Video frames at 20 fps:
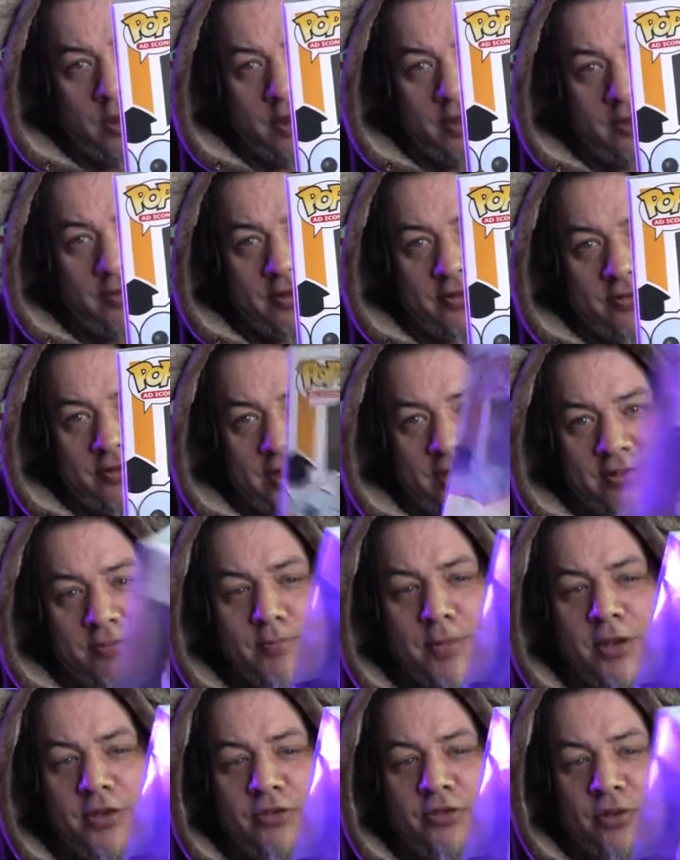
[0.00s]
If this says
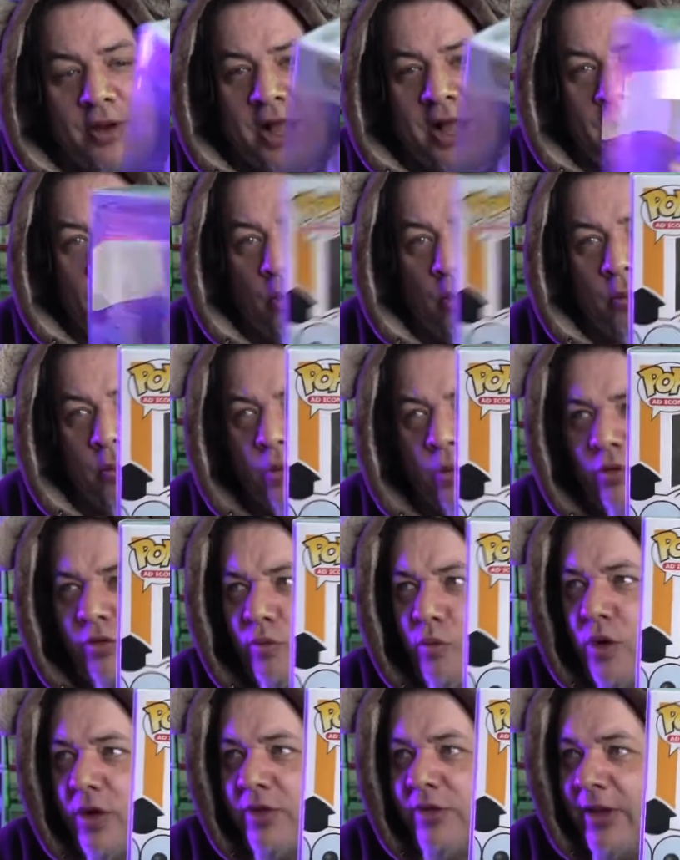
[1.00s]
Mr. Owl, who's
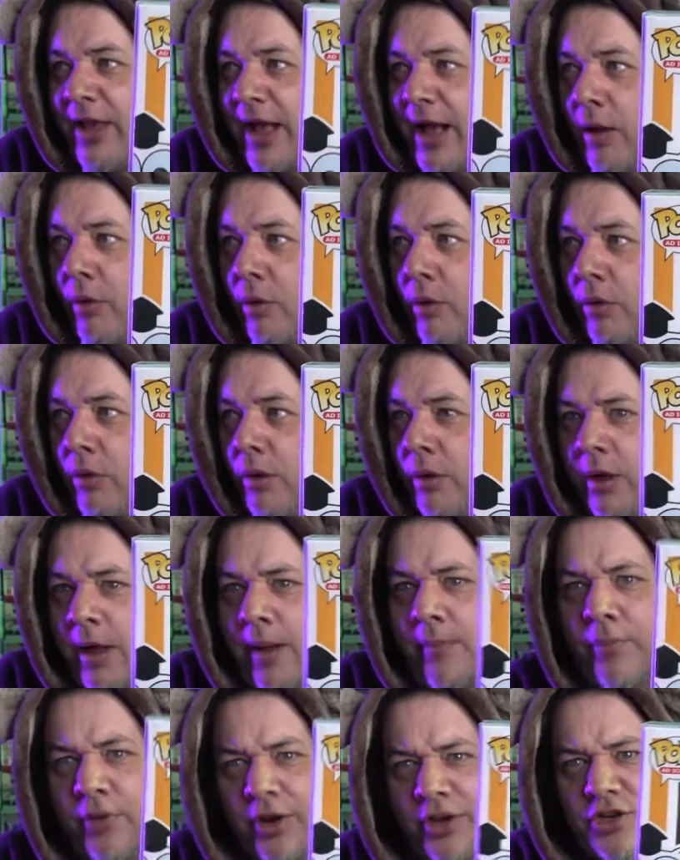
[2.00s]
Woodsy Owl?
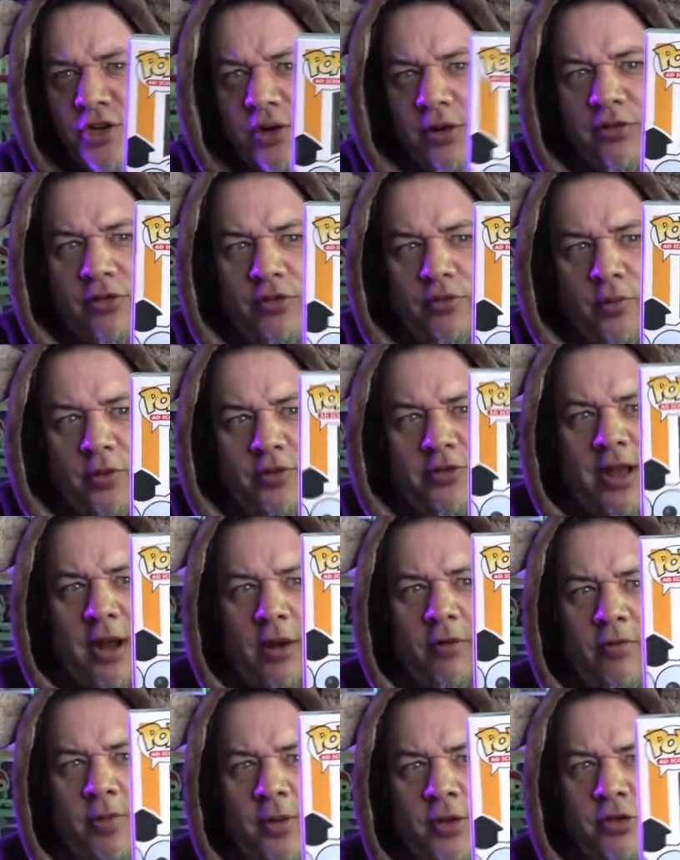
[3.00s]
I'm pretty sure this is Woodsy
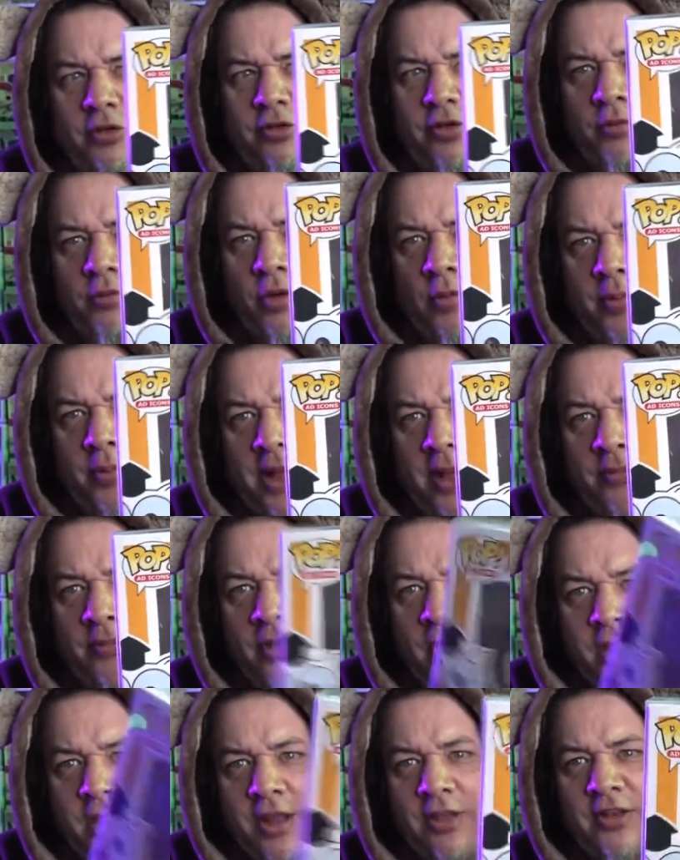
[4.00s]
Owl from the Tootsie Roll Pops.
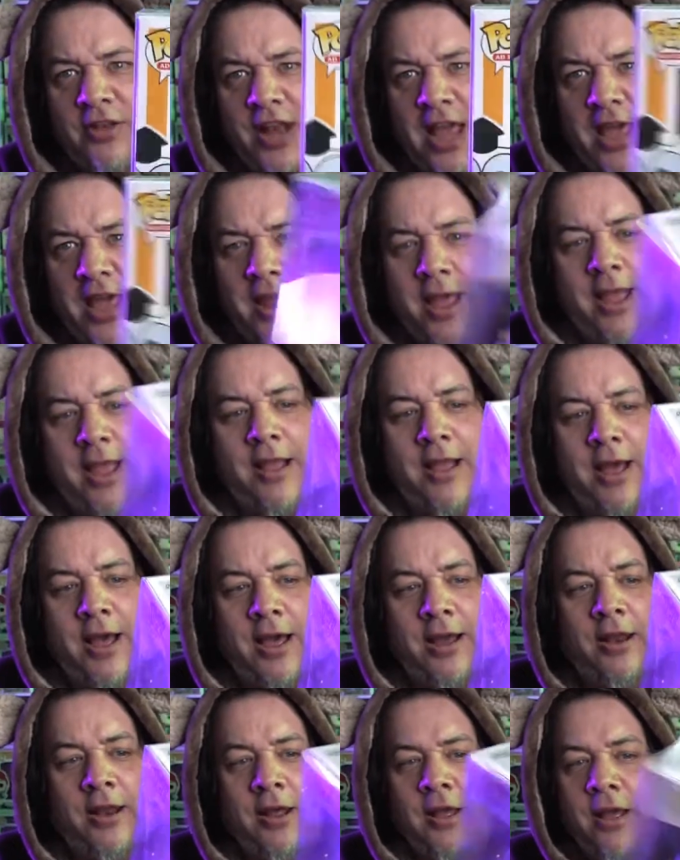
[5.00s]
It's an ad
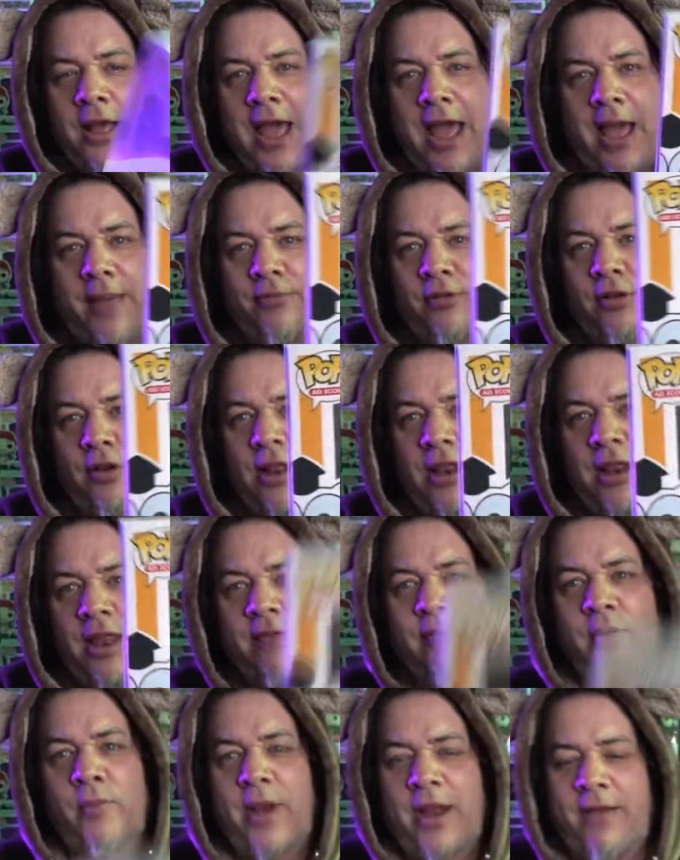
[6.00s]
icon. I absolutely
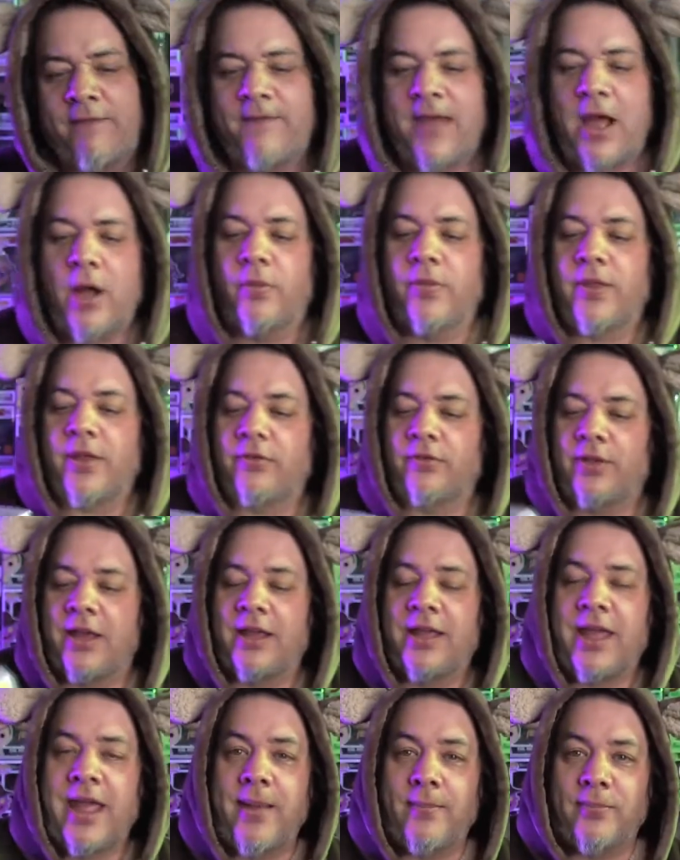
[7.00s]
love it. When I found this at
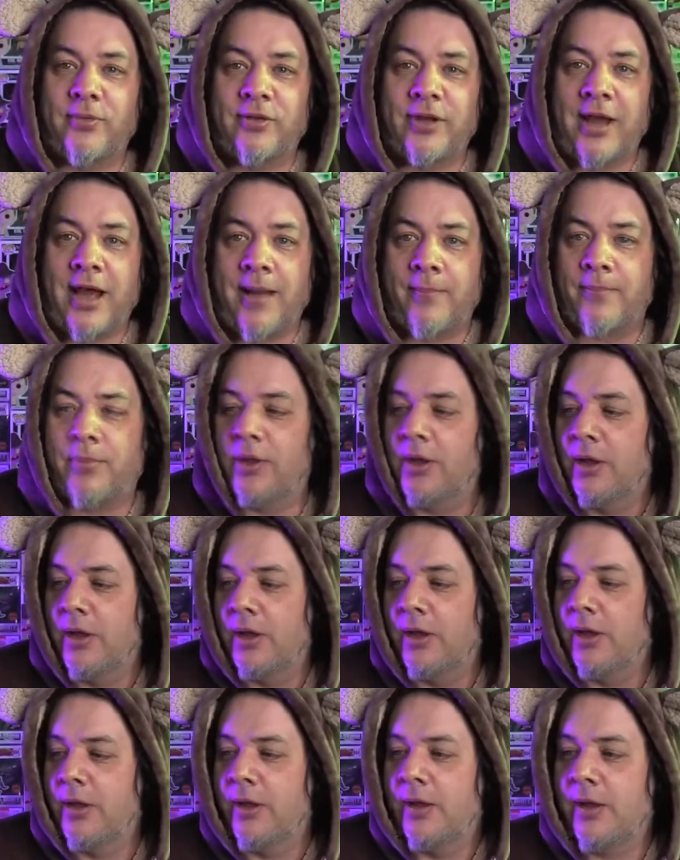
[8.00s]
GameStop,
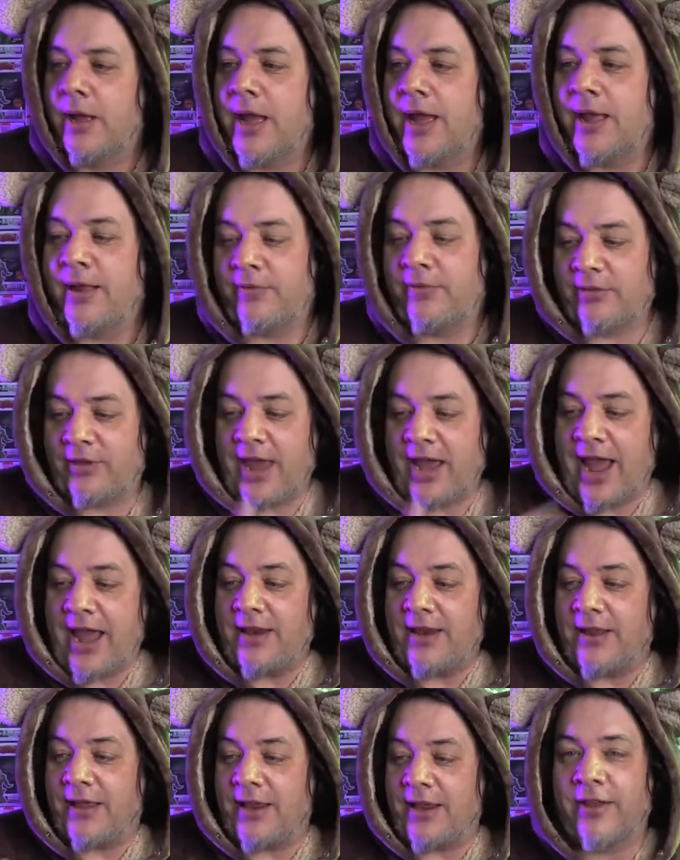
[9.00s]
I
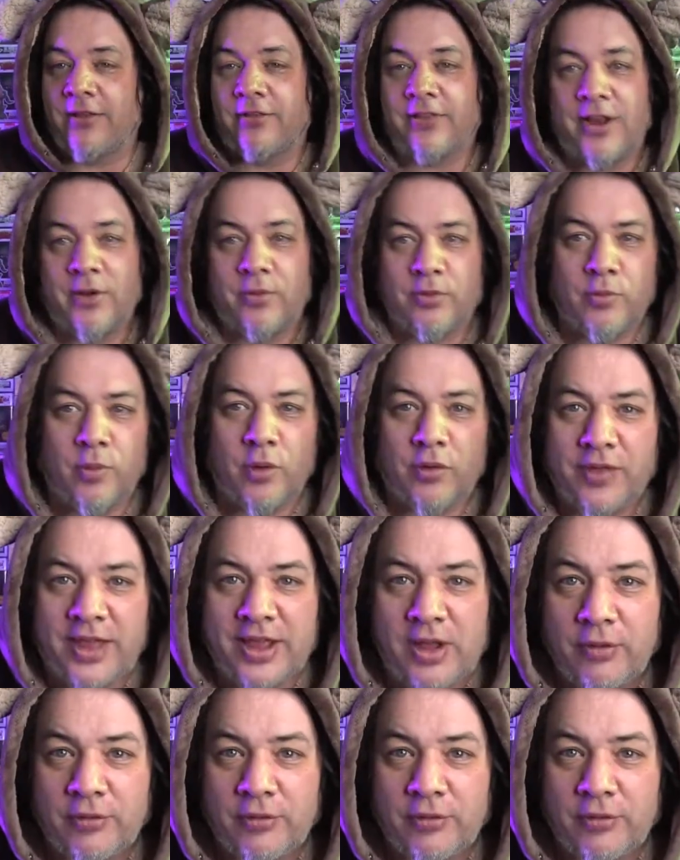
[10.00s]
scanned it and it said it was worth like